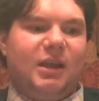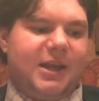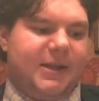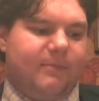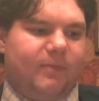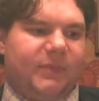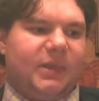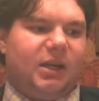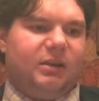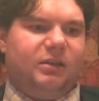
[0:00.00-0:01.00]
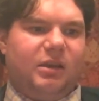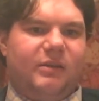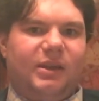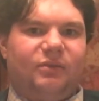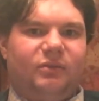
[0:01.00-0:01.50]
um, like, you
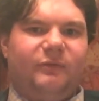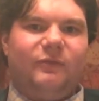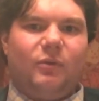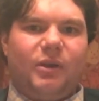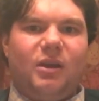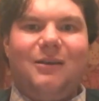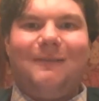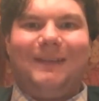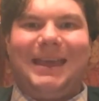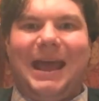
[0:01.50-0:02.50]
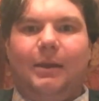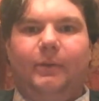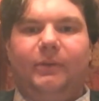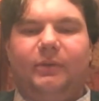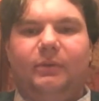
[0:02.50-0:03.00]
know, that's four and a half
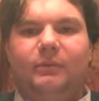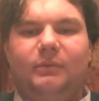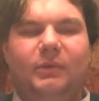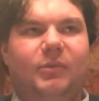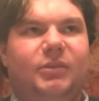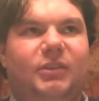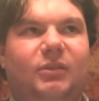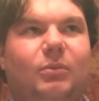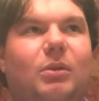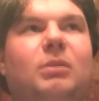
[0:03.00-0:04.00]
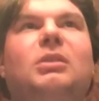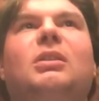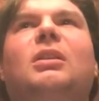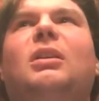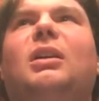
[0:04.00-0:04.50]
gallons, and which is what
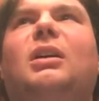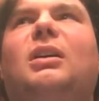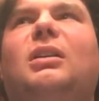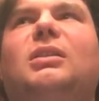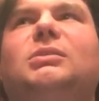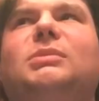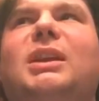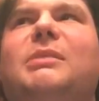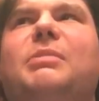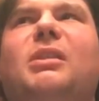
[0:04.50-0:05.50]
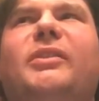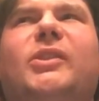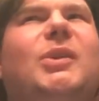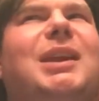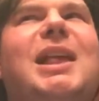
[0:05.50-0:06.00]
uh, 8 pints
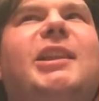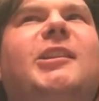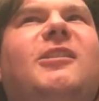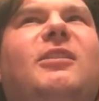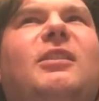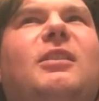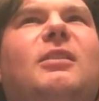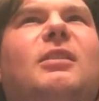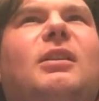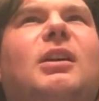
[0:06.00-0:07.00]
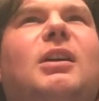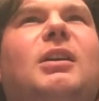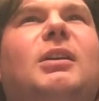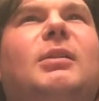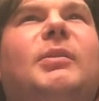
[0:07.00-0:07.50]
to a gallon, isn't it?
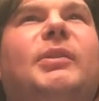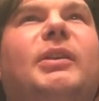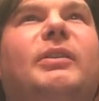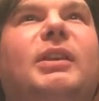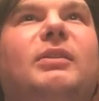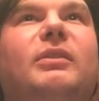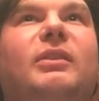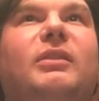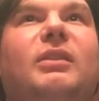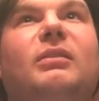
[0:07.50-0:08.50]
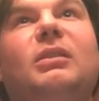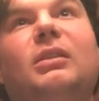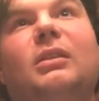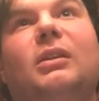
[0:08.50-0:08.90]
Uh, so that's 8, 16,